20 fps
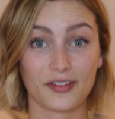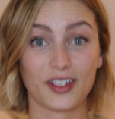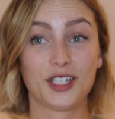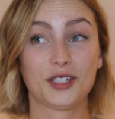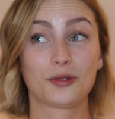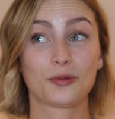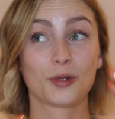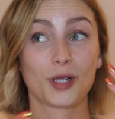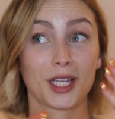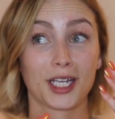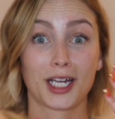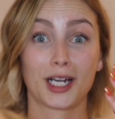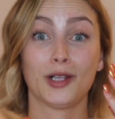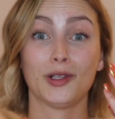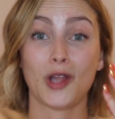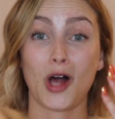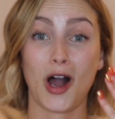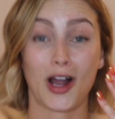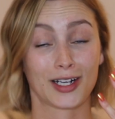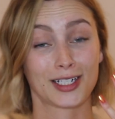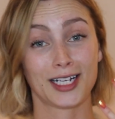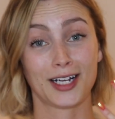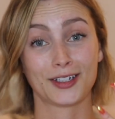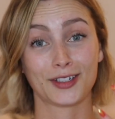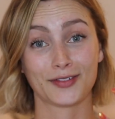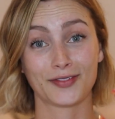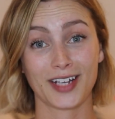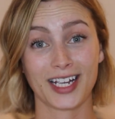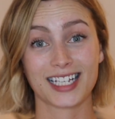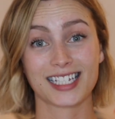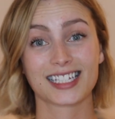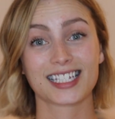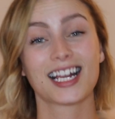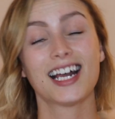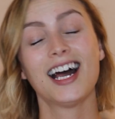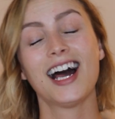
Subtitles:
it's really gonna lock down your face.